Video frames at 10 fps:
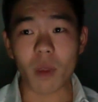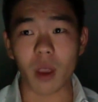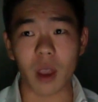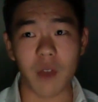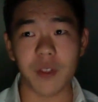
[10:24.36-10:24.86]

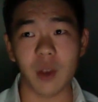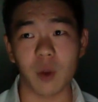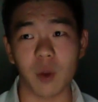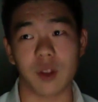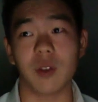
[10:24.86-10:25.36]
Everything
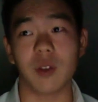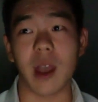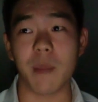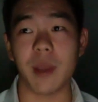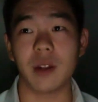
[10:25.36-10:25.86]
was,
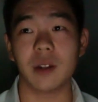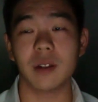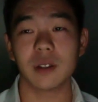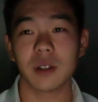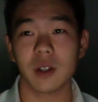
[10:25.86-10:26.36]

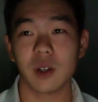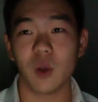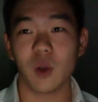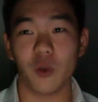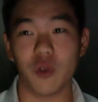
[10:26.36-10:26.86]
ambient
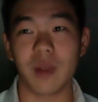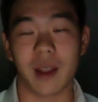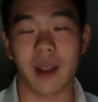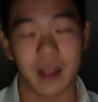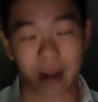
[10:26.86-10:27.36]
room
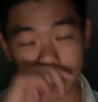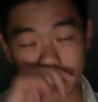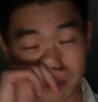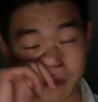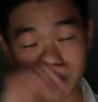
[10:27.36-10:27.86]
light, and
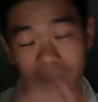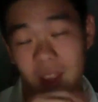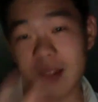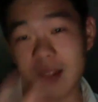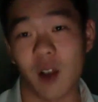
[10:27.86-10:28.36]

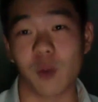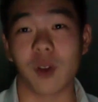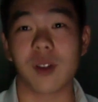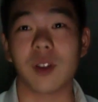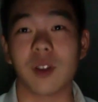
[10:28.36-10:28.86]
his house
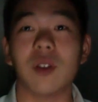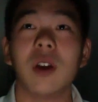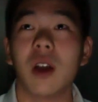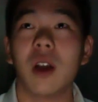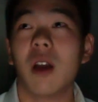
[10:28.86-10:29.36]
was,
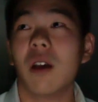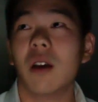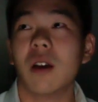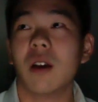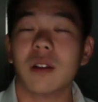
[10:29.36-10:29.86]

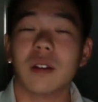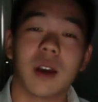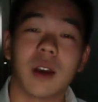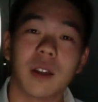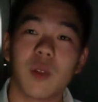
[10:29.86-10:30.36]
the
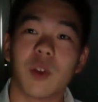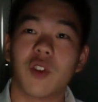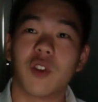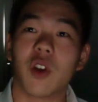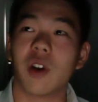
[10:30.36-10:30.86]
curtains were
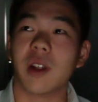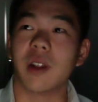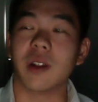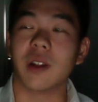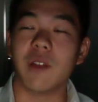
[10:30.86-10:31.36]
drawn
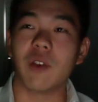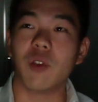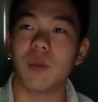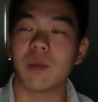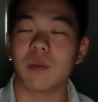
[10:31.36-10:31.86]
and the living
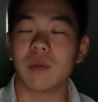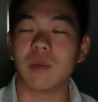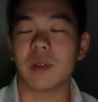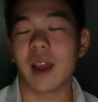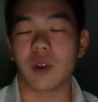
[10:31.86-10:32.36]
room
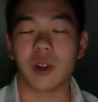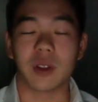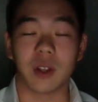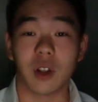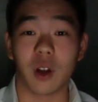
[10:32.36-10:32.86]
lights were not
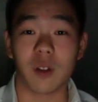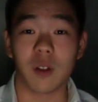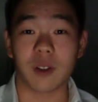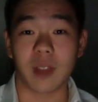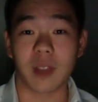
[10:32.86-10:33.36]
turned on,
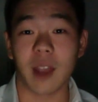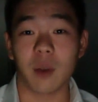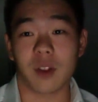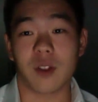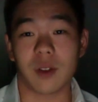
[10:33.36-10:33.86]
so the tank
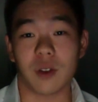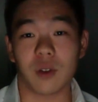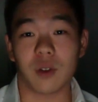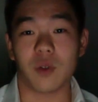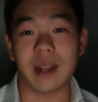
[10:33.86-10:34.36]
was,
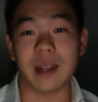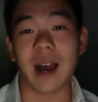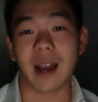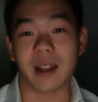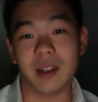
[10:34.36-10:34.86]
really
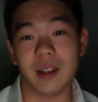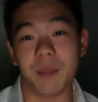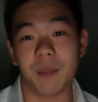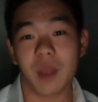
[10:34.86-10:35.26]
dark and dim.